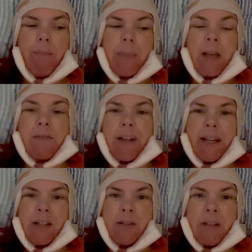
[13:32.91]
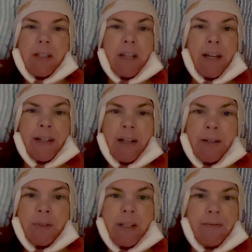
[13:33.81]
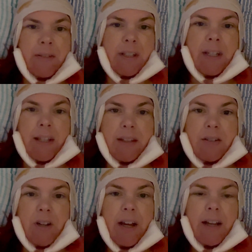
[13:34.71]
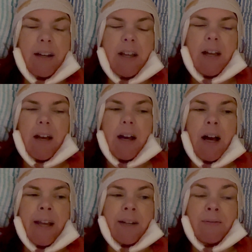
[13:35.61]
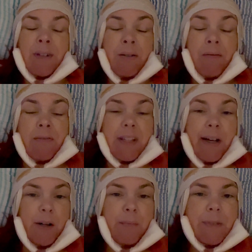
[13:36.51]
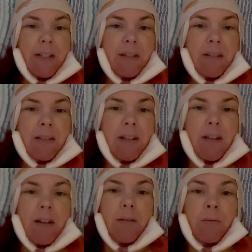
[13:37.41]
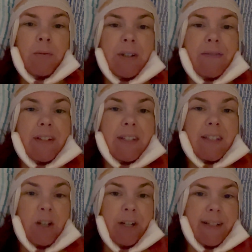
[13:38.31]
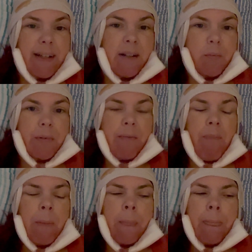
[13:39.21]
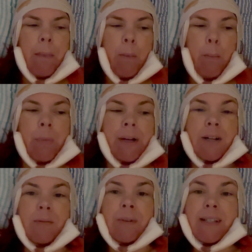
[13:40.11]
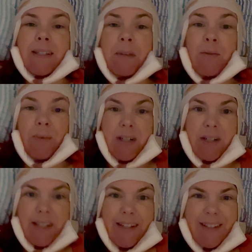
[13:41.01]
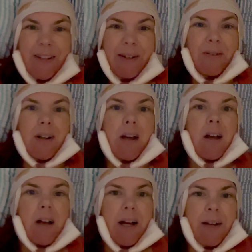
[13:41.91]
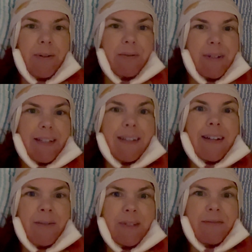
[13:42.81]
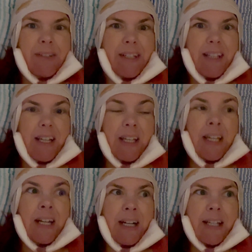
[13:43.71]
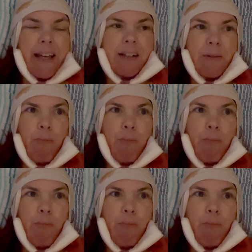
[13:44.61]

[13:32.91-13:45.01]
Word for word: if I had to do this again, I would definitely get the shot. I don't know if it's helped or if it's started to help, but I don't want it to be worse. So I would always, I would definitely get the, get it again.